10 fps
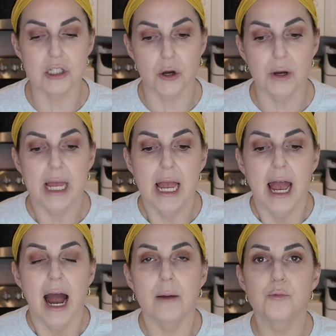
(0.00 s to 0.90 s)
So
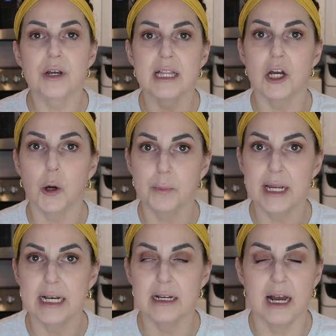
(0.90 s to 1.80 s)
I'm really
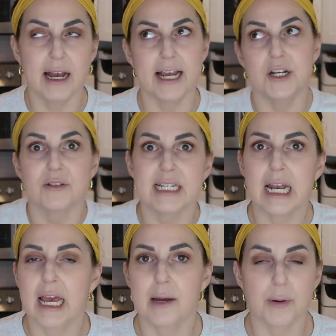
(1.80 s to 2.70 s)
hoping, I know
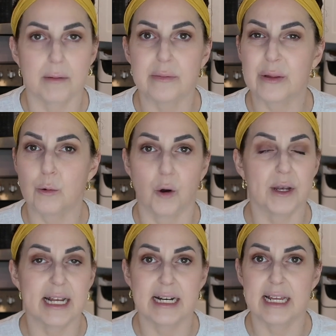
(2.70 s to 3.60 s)
today I probably
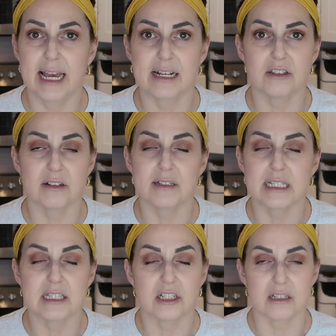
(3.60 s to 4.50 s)
won't get any
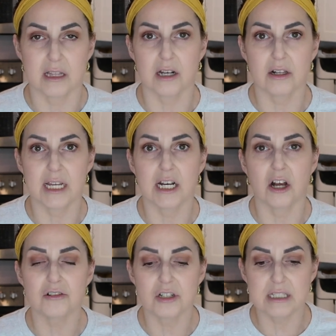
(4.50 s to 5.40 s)
answers. It's just literally an
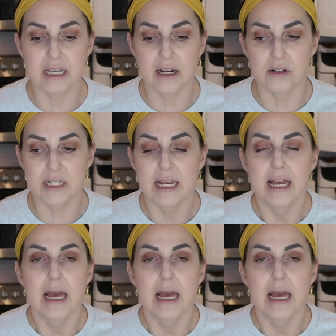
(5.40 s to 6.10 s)
ultrasound.